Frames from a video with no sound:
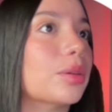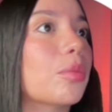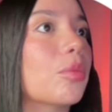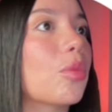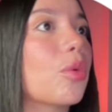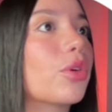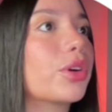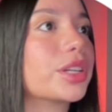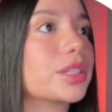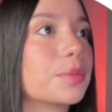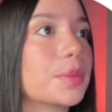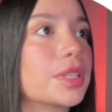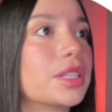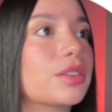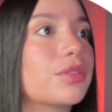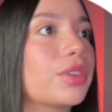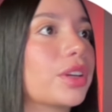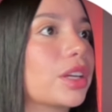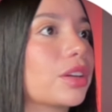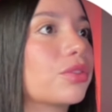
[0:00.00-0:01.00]
more
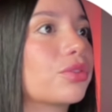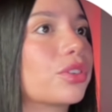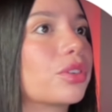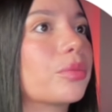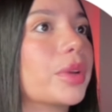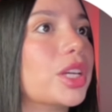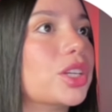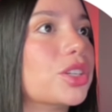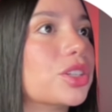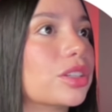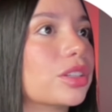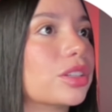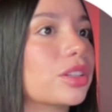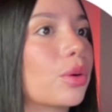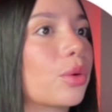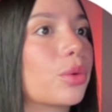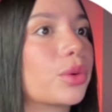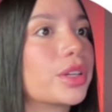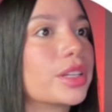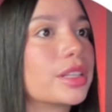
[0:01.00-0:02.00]
specific information
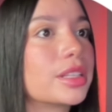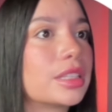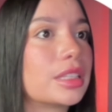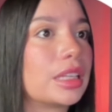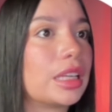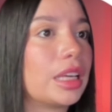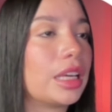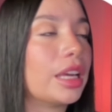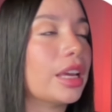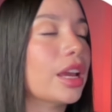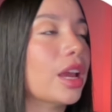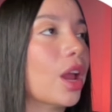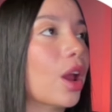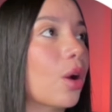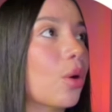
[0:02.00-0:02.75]
or see